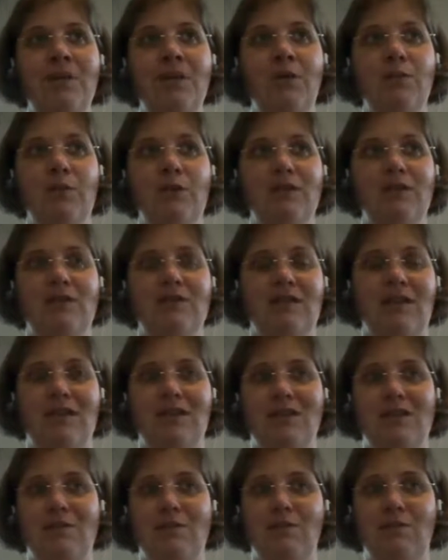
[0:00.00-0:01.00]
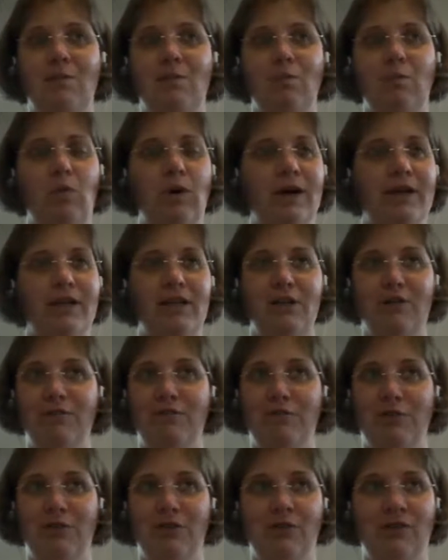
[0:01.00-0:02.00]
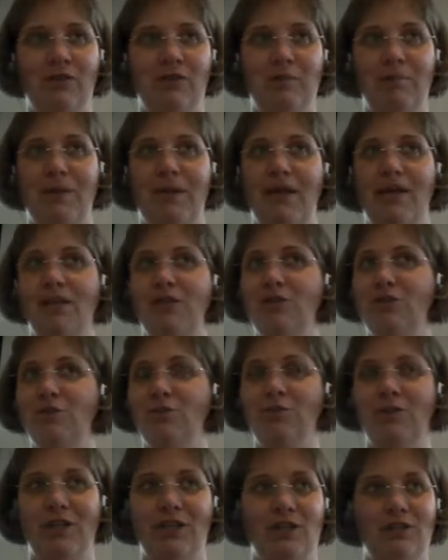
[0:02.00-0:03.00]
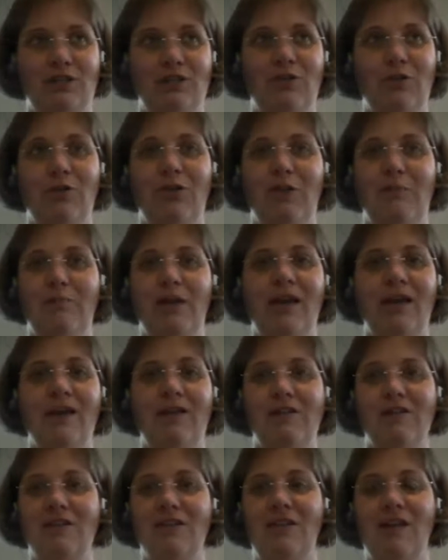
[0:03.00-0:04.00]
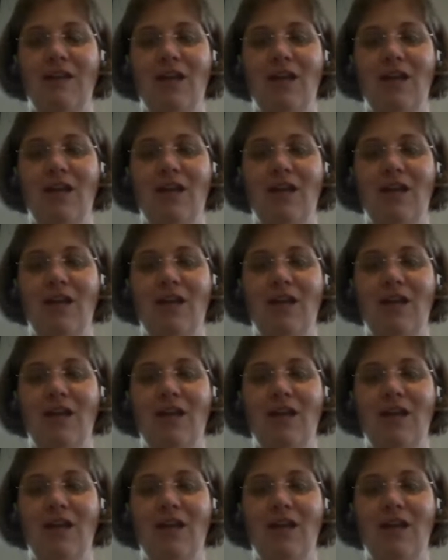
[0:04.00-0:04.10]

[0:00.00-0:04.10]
which says why you've earned the badge, who issued the badge,